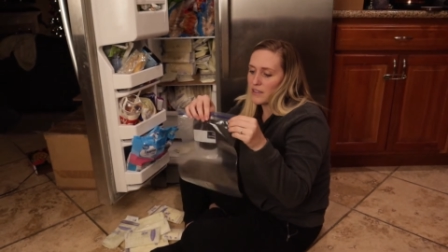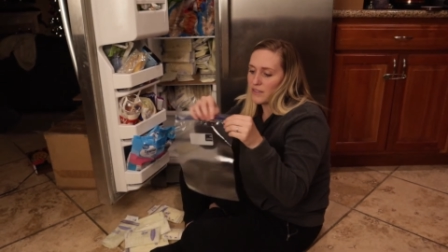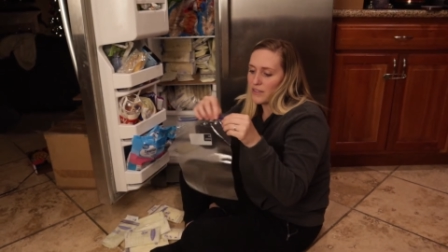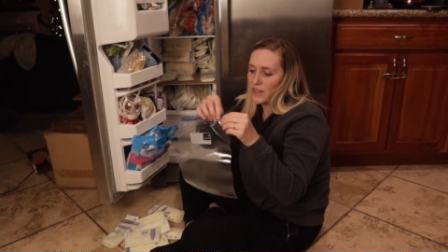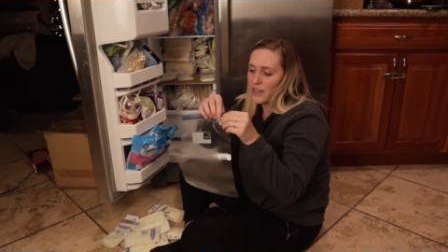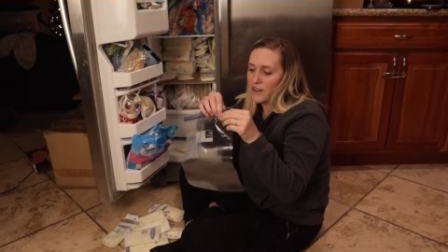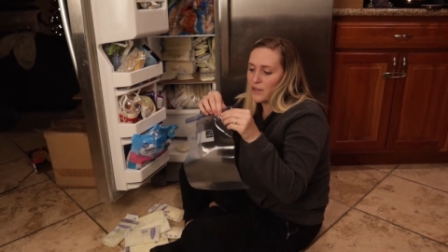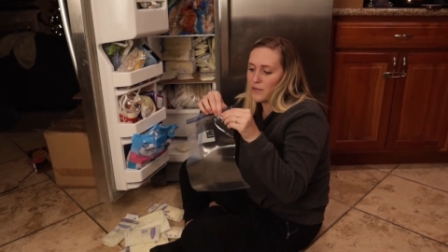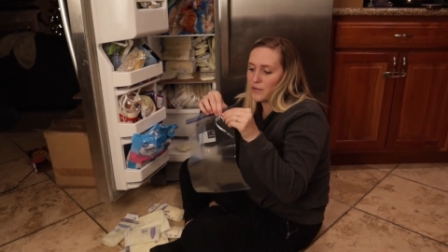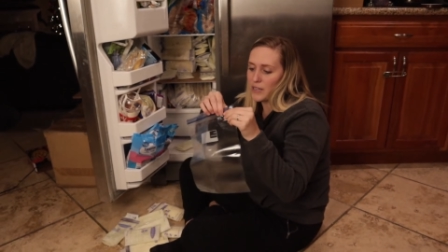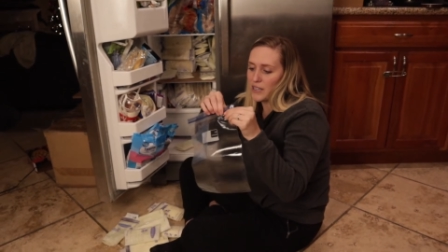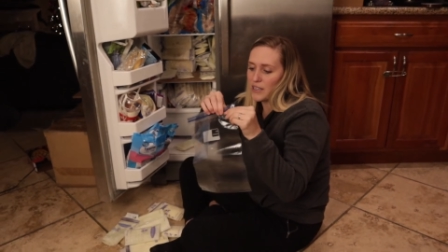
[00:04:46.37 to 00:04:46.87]

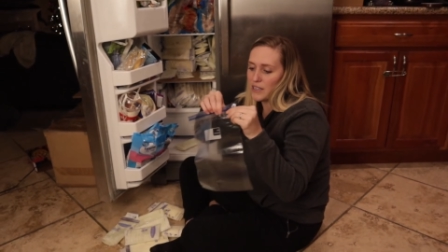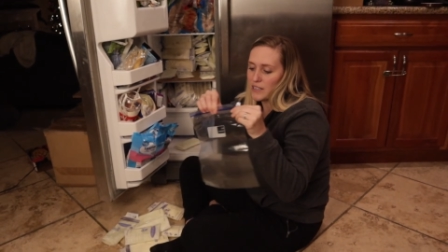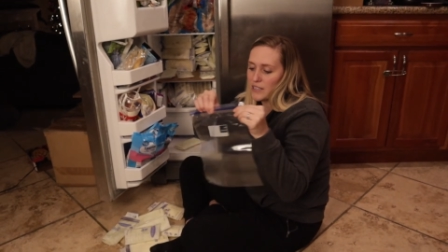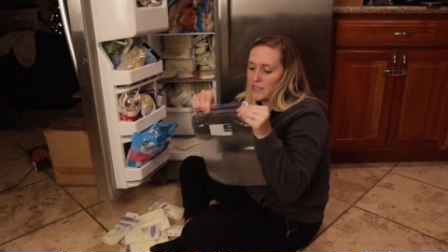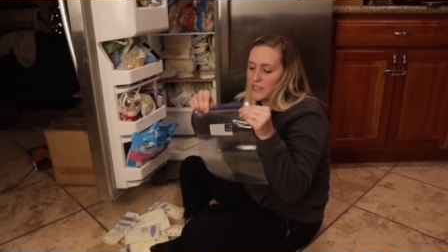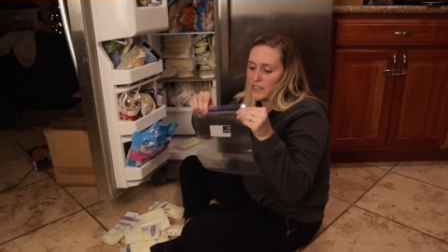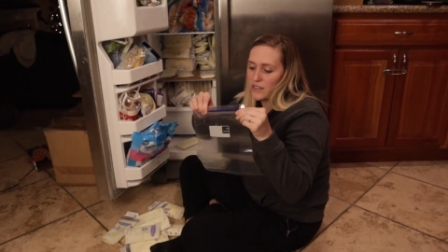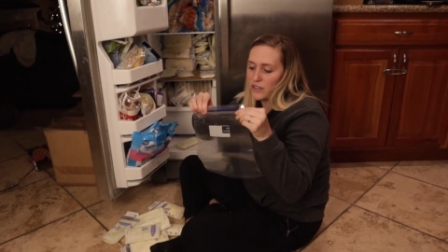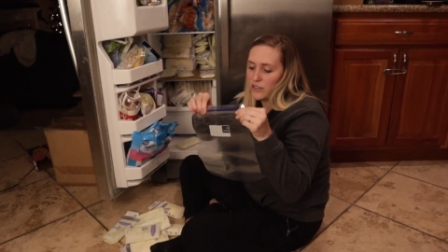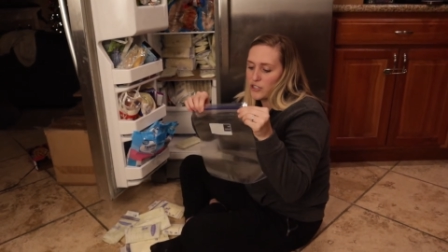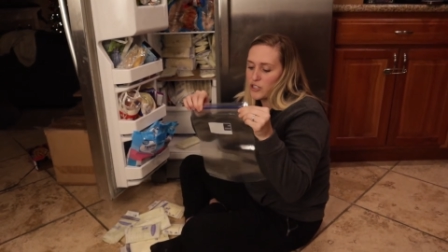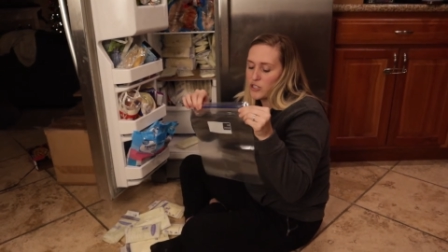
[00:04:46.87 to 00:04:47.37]
They don't need to
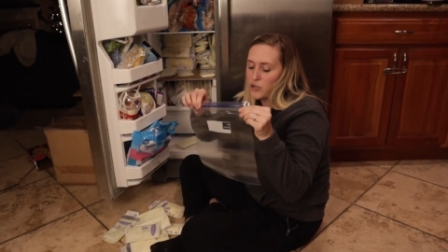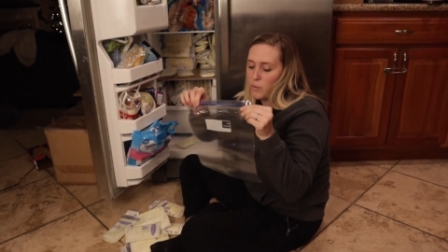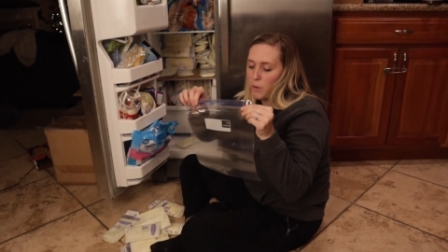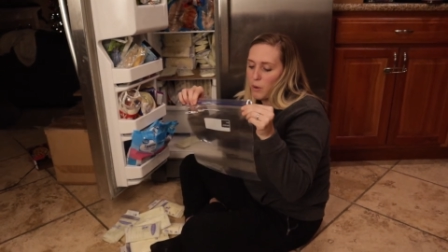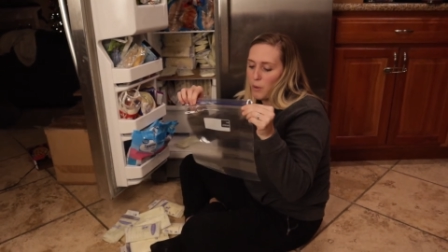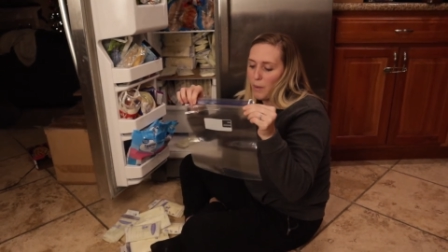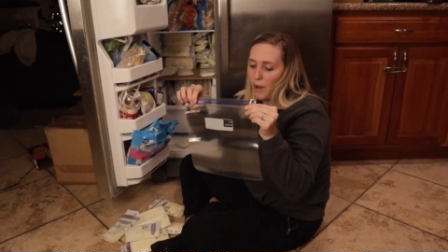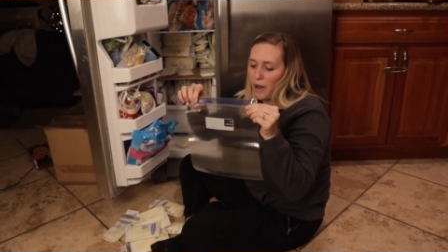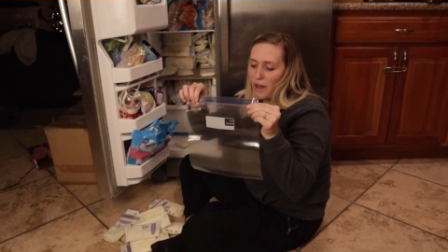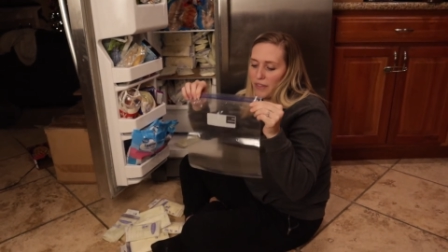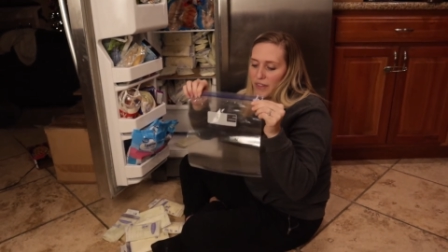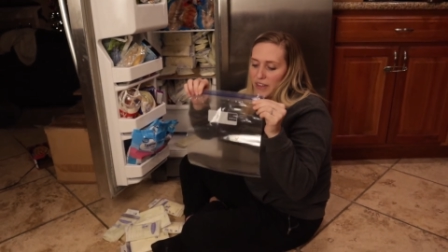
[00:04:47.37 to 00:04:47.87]
seal super
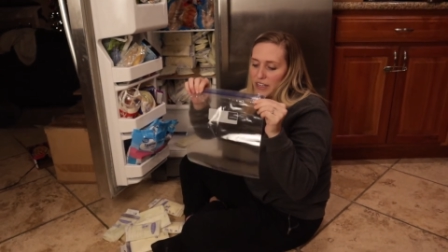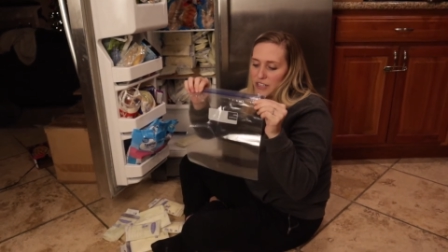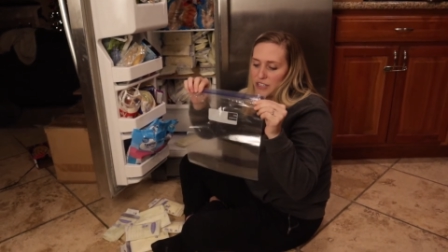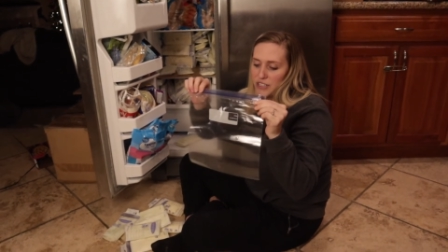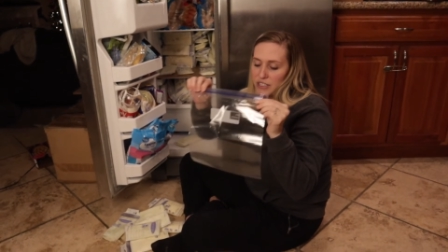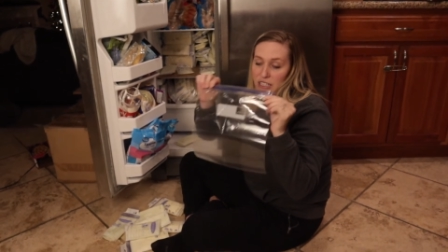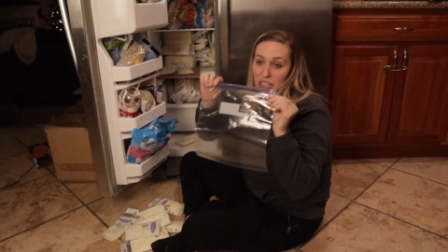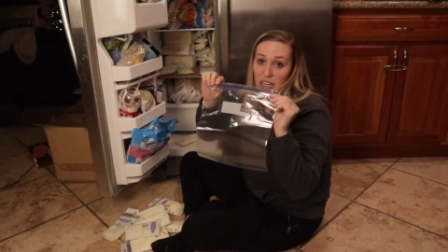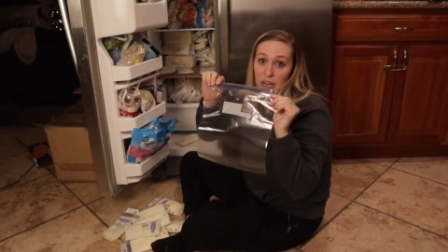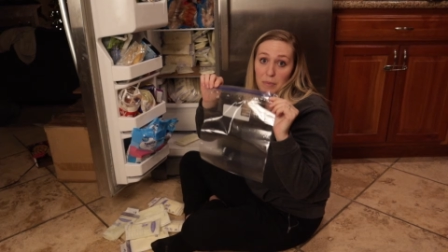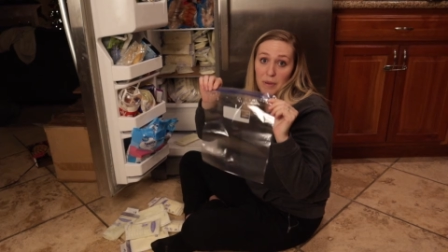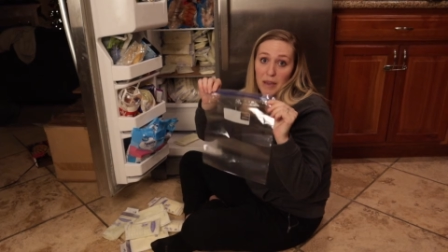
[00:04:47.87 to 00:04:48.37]
well. They
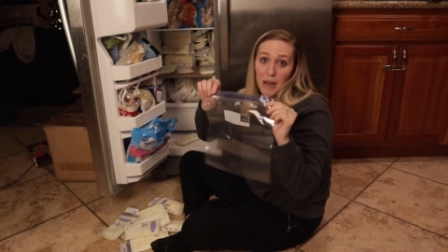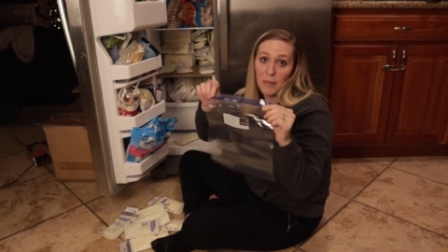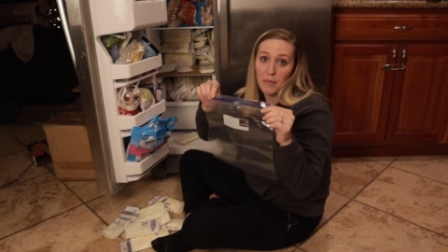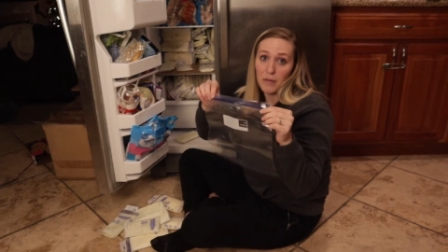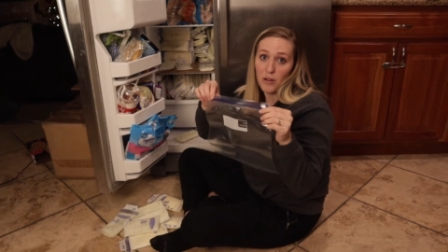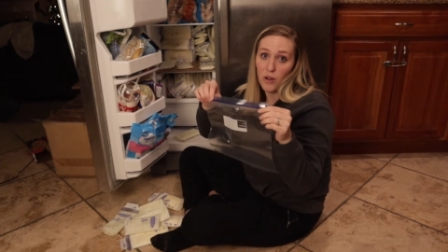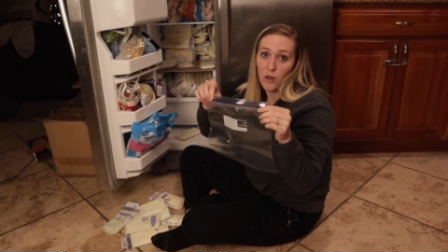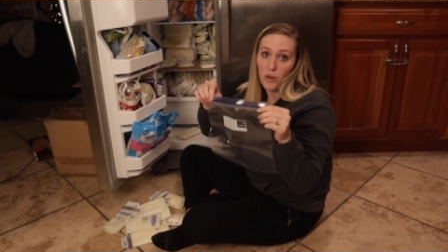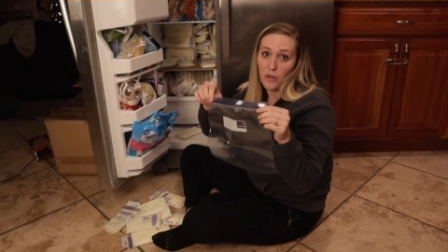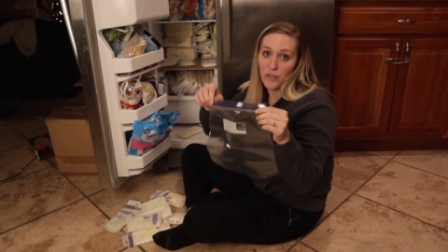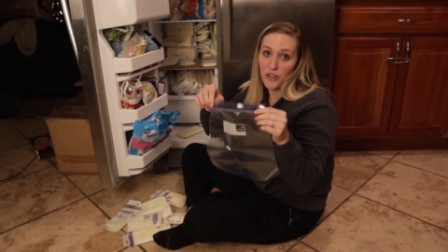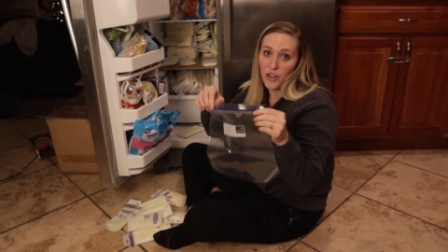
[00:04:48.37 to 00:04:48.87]
just need to be able to
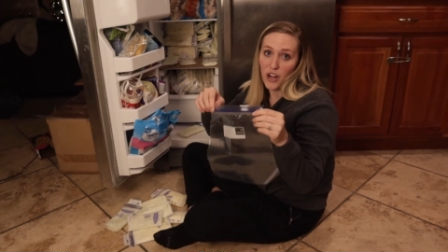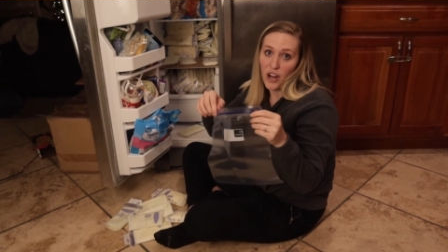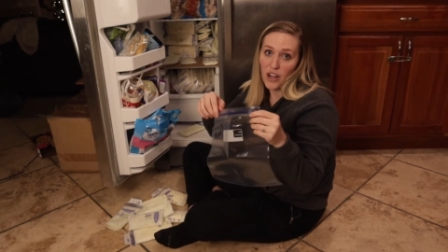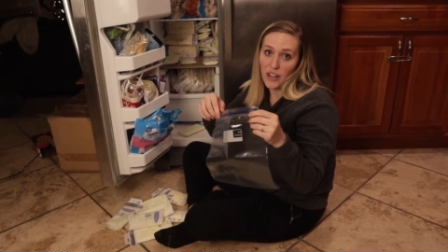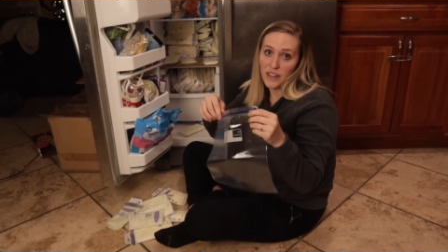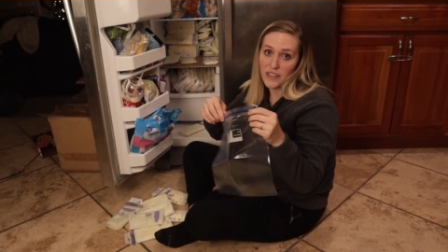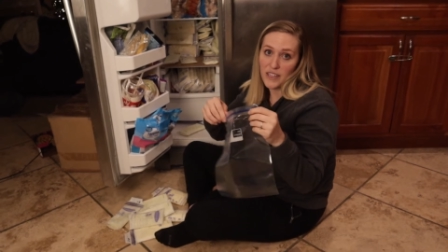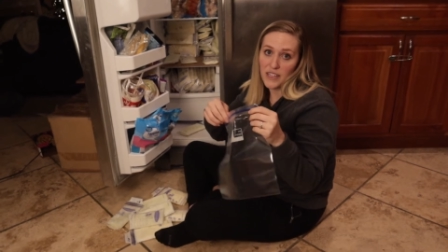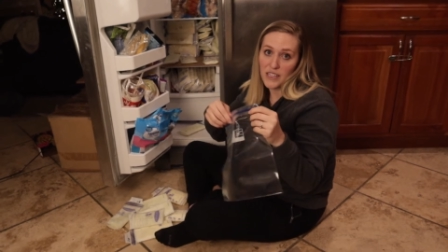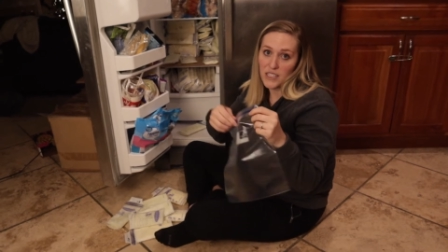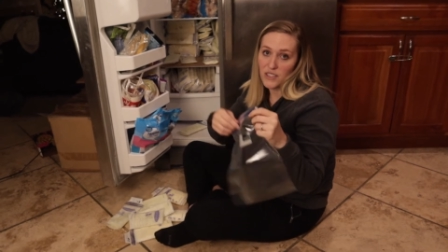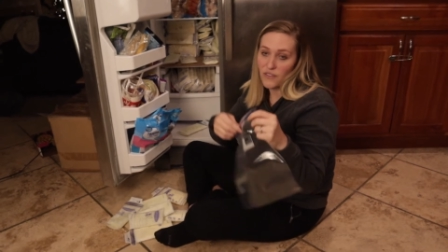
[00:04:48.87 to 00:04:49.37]
hold the
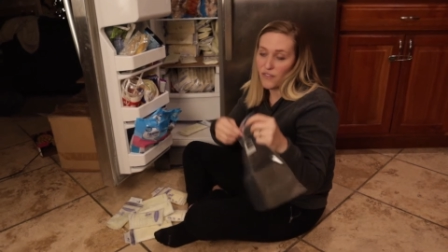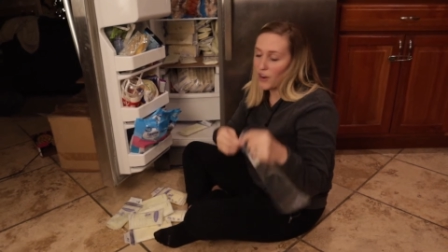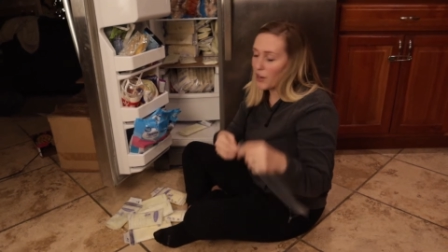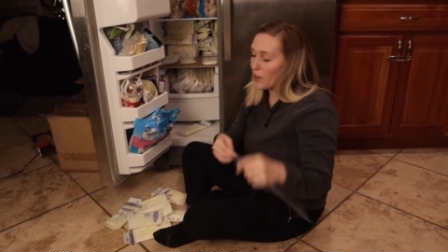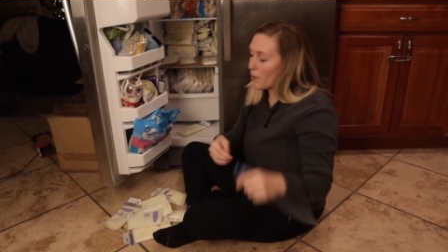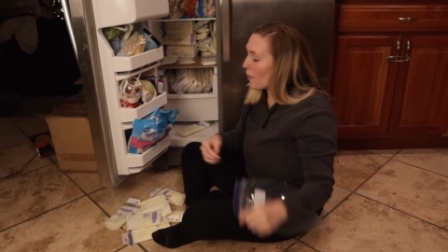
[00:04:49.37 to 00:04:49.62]
contents very